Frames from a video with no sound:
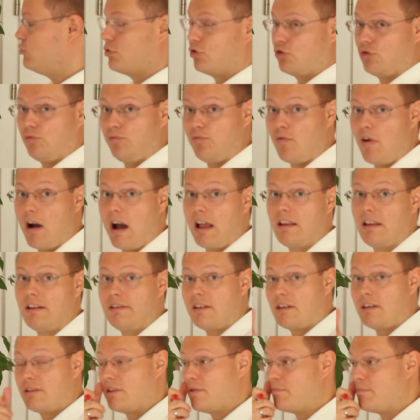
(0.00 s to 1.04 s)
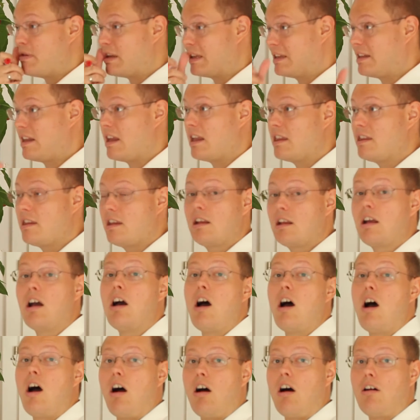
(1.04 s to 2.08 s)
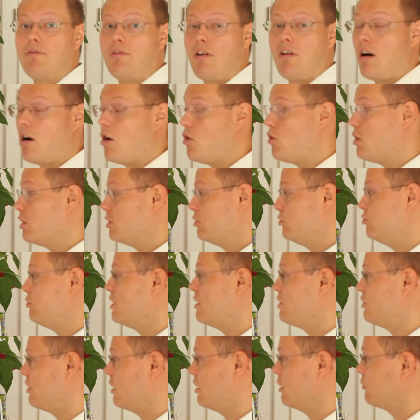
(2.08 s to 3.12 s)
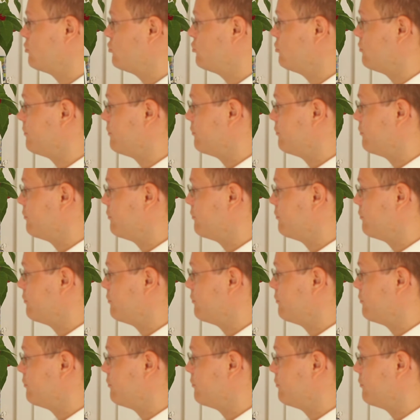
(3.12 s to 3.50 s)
was valid at the beginning of our transaction.